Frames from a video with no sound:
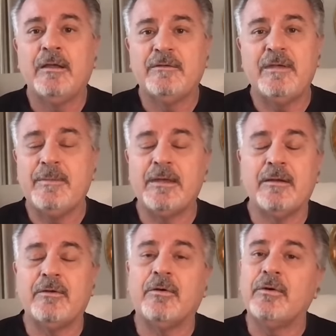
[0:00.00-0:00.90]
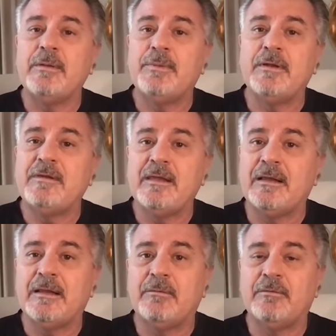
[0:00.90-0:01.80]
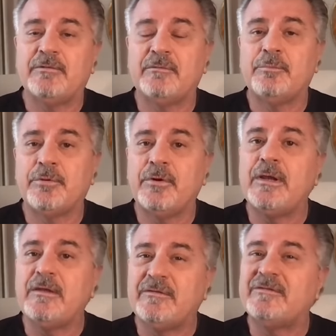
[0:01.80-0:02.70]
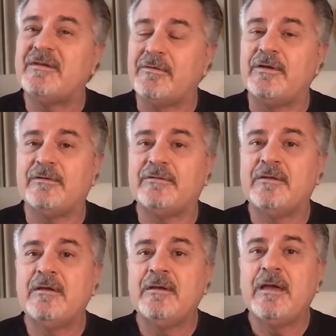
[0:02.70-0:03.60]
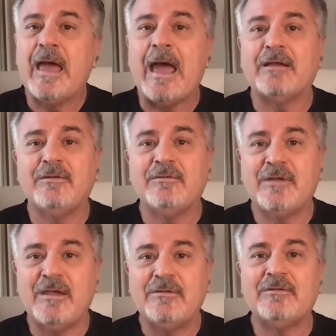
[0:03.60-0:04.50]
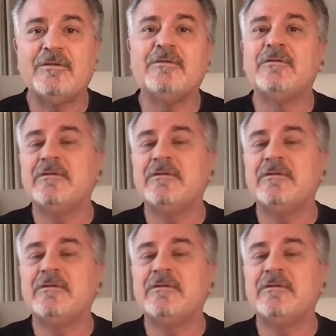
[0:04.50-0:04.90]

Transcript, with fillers: T B N had already been dealing with some pretty serious accusations.